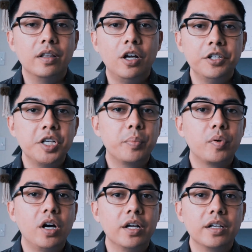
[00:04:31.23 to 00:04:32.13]
launching
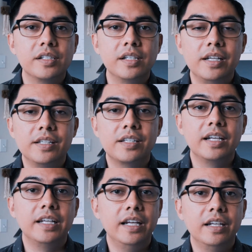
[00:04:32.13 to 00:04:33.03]
products
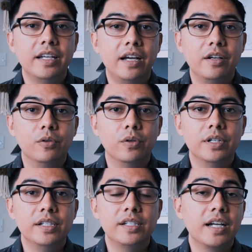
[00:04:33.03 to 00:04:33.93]
inside gated
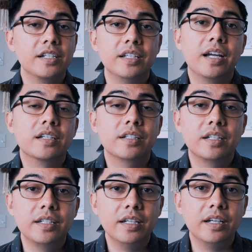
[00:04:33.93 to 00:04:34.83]
categories is actually an
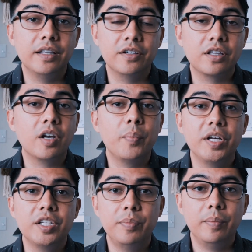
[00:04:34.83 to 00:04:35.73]
excellent idea, and there's a lot of
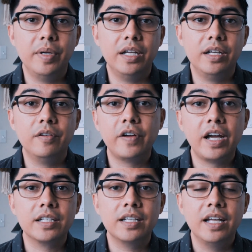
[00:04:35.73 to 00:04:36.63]
money to be made. In
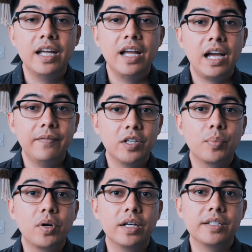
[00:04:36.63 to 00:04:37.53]
fact, having a
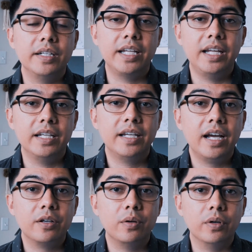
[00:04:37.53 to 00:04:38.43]
product in a gated
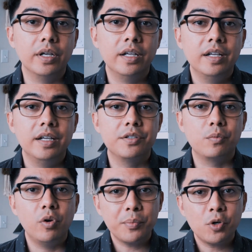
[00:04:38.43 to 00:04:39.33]
category
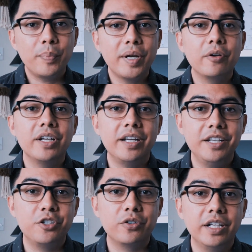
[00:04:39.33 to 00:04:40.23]
is one more barrier to
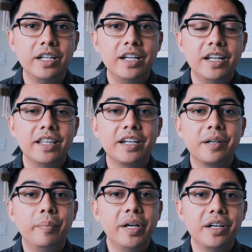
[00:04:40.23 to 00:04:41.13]
entry that a
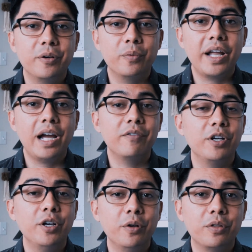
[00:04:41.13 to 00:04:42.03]
competitor would have to
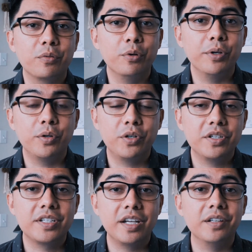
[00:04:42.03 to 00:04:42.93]
go through in order
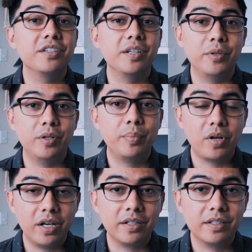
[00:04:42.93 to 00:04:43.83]
to sell a similar
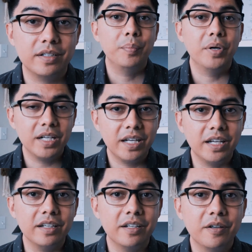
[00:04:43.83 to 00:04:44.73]
product. But
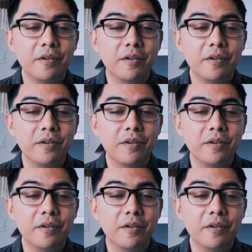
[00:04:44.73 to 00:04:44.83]
again,